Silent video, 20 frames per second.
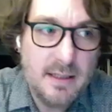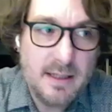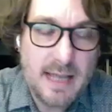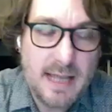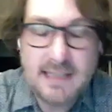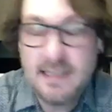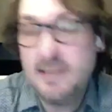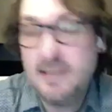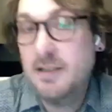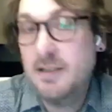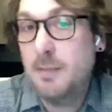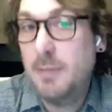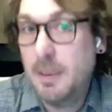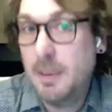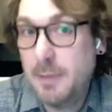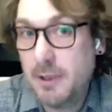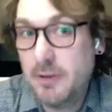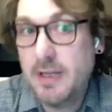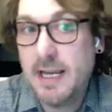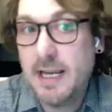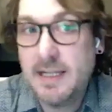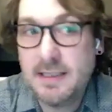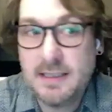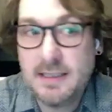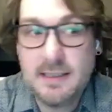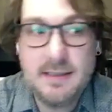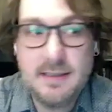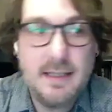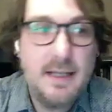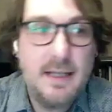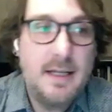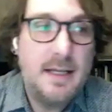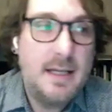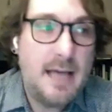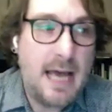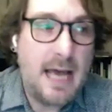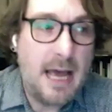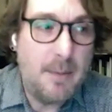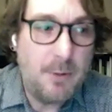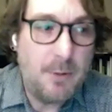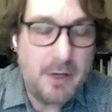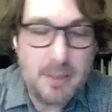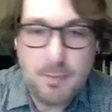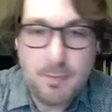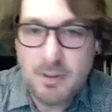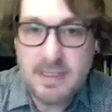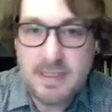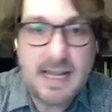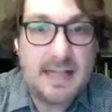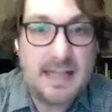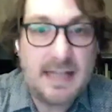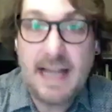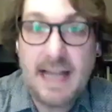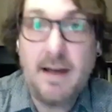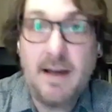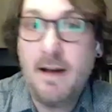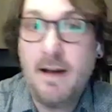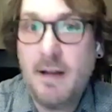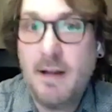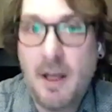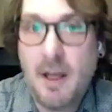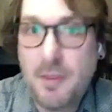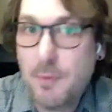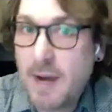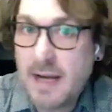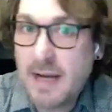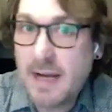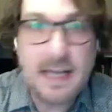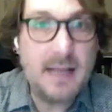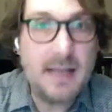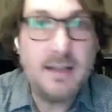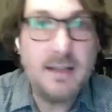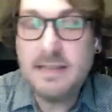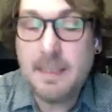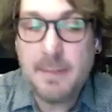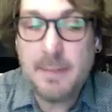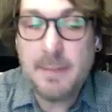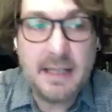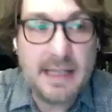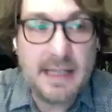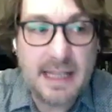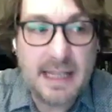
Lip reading: as in subliminal cases, where you present like a threatening stimuli,